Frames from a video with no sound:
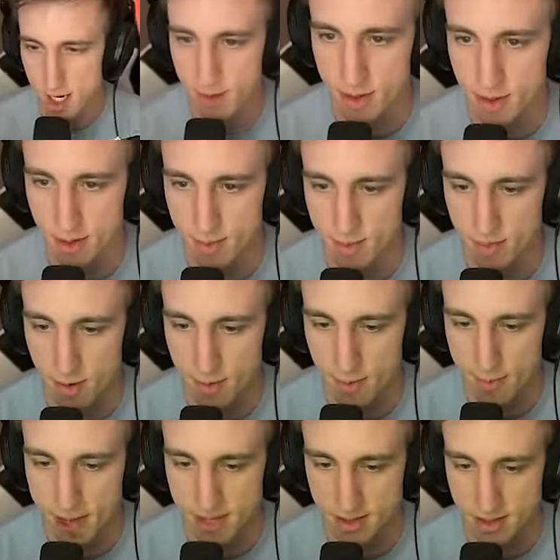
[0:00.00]
I'm gonna farm
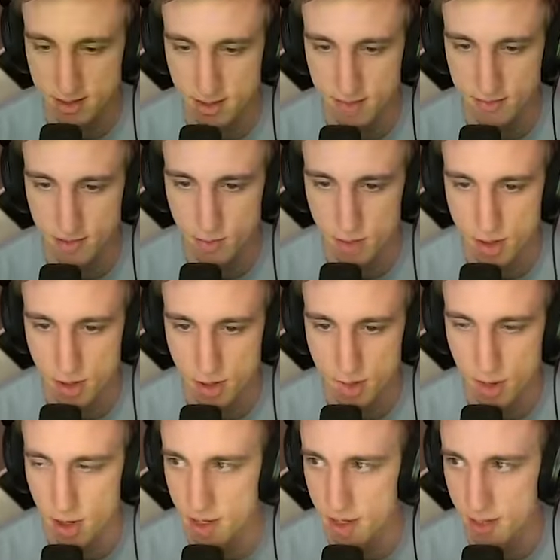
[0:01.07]
up mats and stuff, and then we third
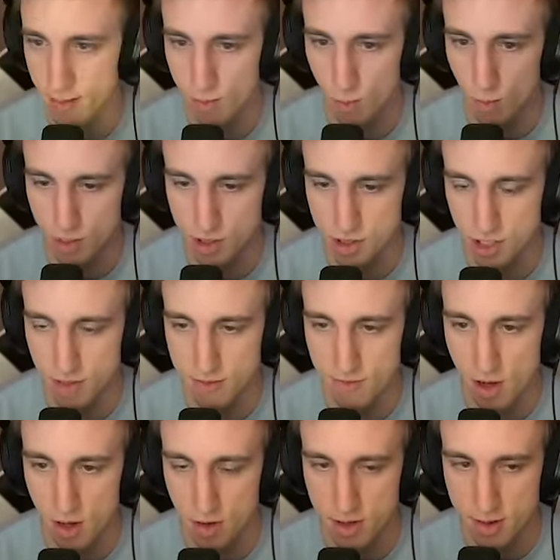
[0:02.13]
party them. We're just gonna
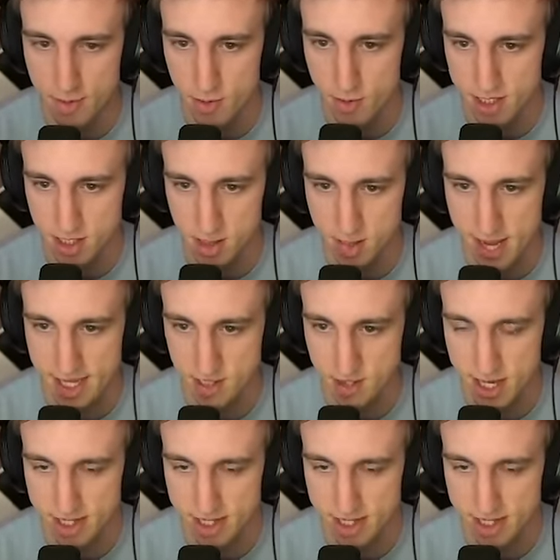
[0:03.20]
follow them the rest of the match.